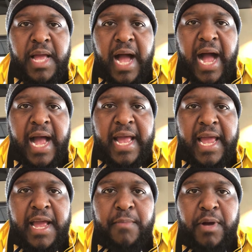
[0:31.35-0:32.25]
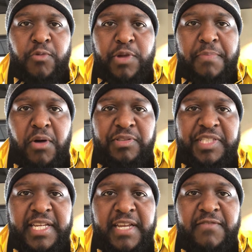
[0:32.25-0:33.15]
I am uh,
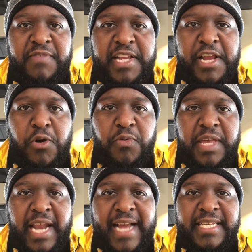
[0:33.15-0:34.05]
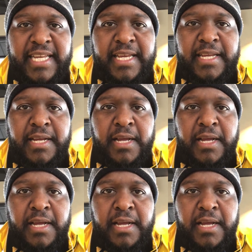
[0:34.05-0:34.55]
reposting a video that I did